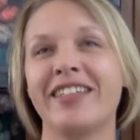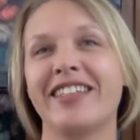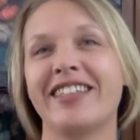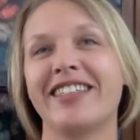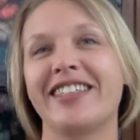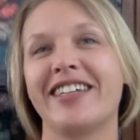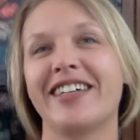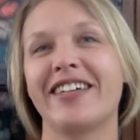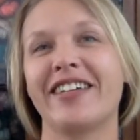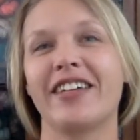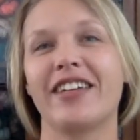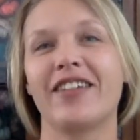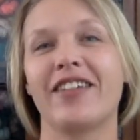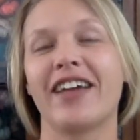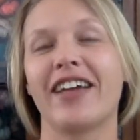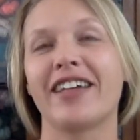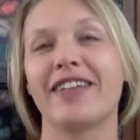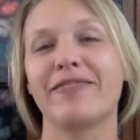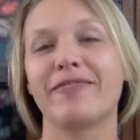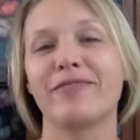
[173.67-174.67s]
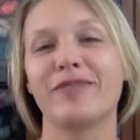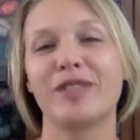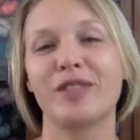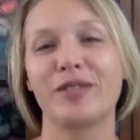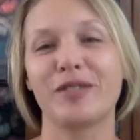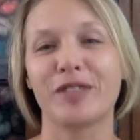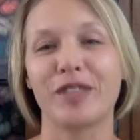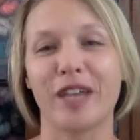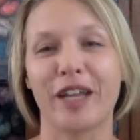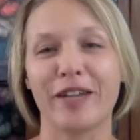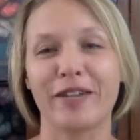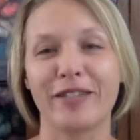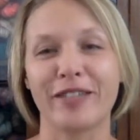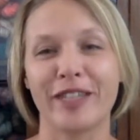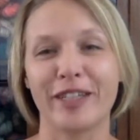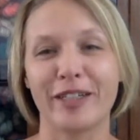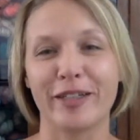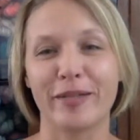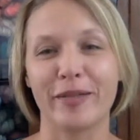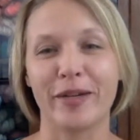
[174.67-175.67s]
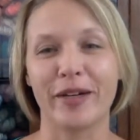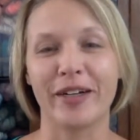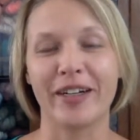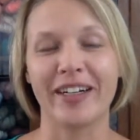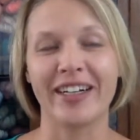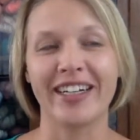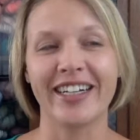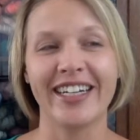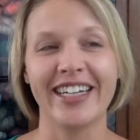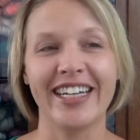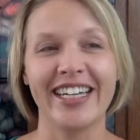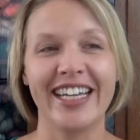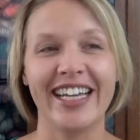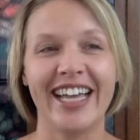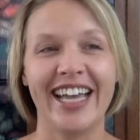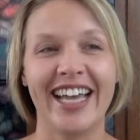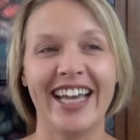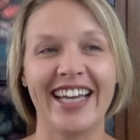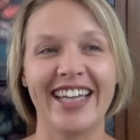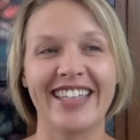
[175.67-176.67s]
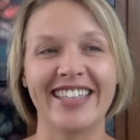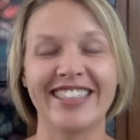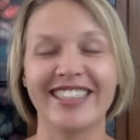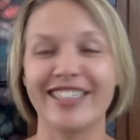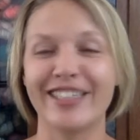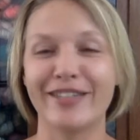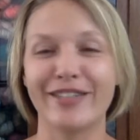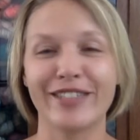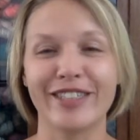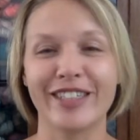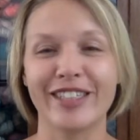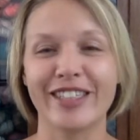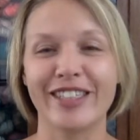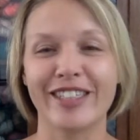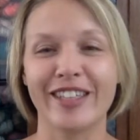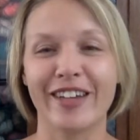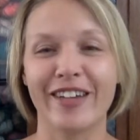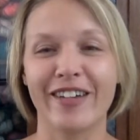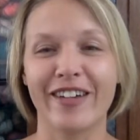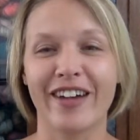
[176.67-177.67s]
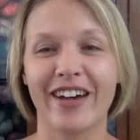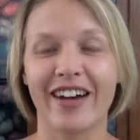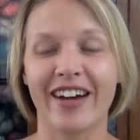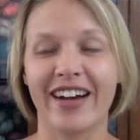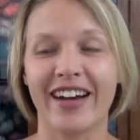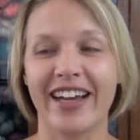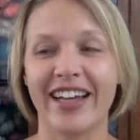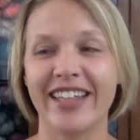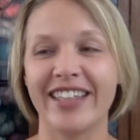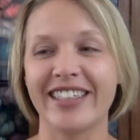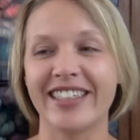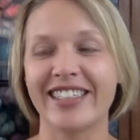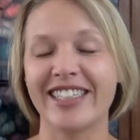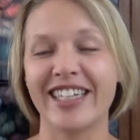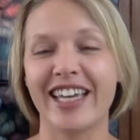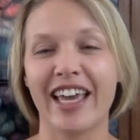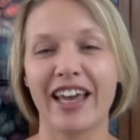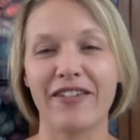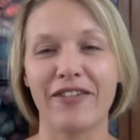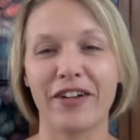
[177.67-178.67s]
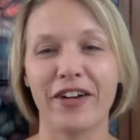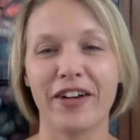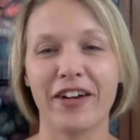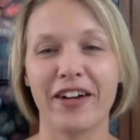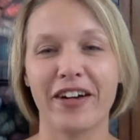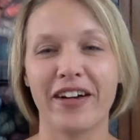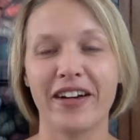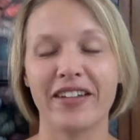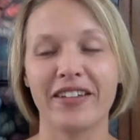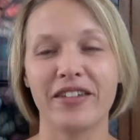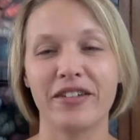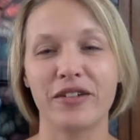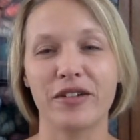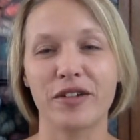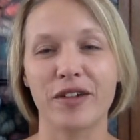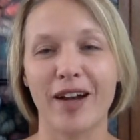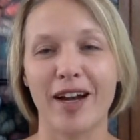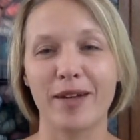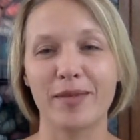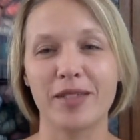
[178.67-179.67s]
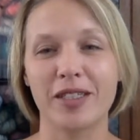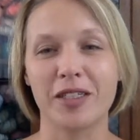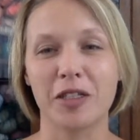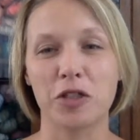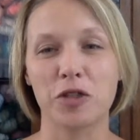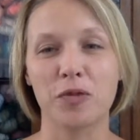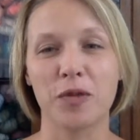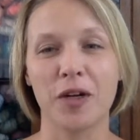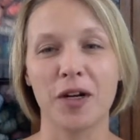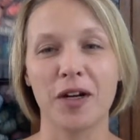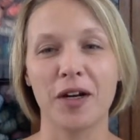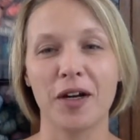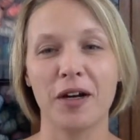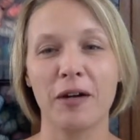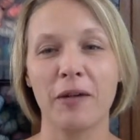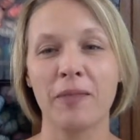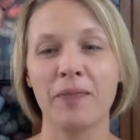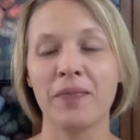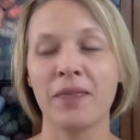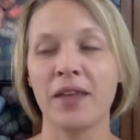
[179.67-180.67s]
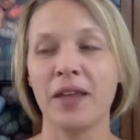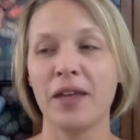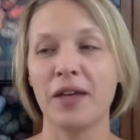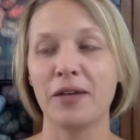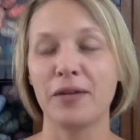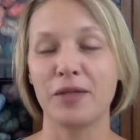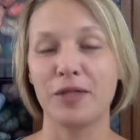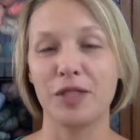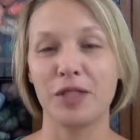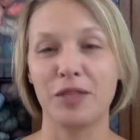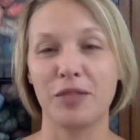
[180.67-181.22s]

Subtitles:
So anyway, she was chatting with Jenny the Potter, and she was just so kind. She gave her a little crab stitch marker, which she